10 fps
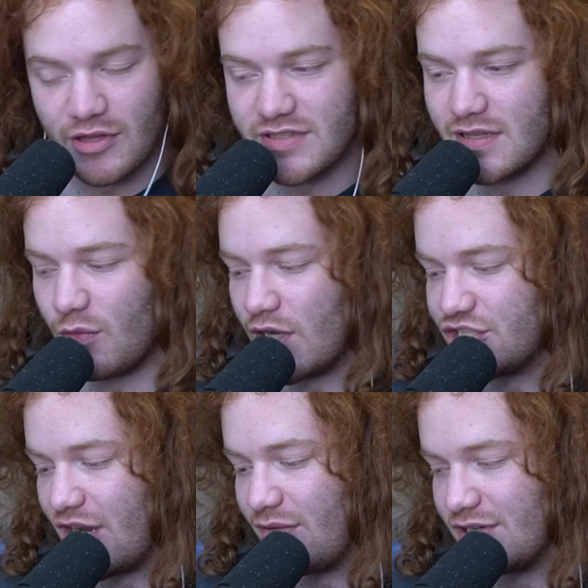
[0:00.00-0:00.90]
close on the
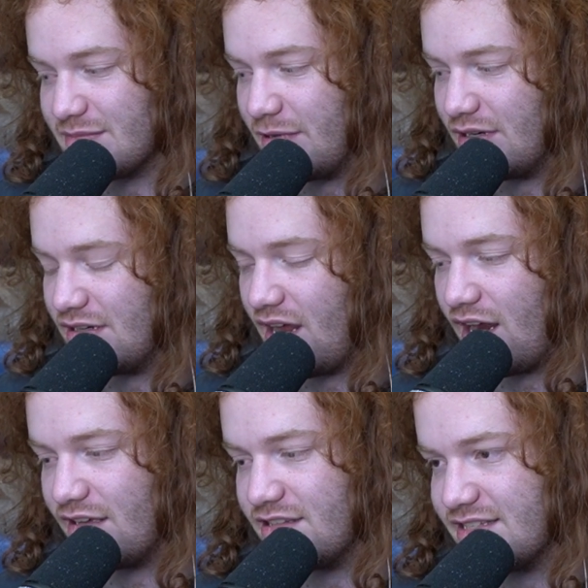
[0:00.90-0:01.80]
watch hours, but
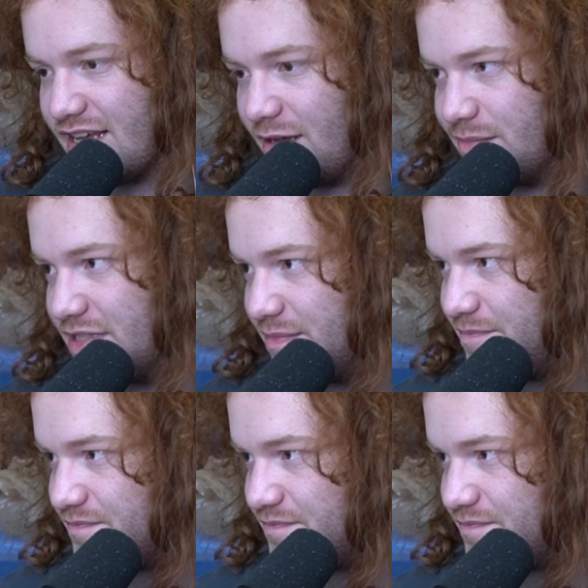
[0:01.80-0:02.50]
not on the subs.